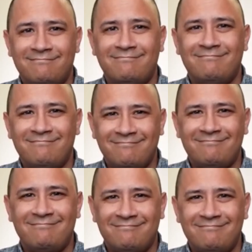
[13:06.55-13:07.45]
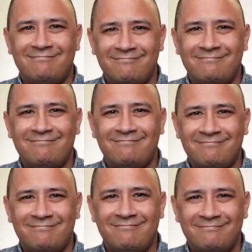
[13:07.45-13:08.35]

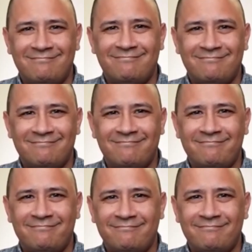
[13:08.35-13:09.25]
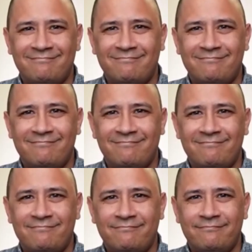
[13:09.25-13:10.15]

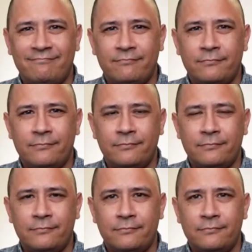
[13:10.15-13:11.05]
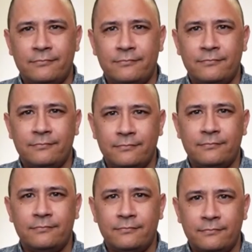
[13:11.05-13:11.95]

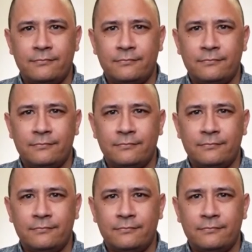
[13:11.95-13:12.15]
No words are spoken by the person on screen.